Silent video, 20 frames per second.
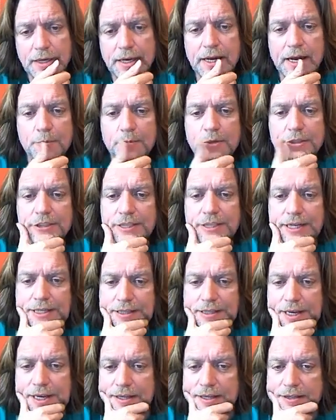I
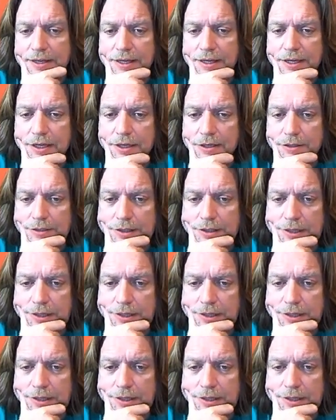appreciate that. Thank you.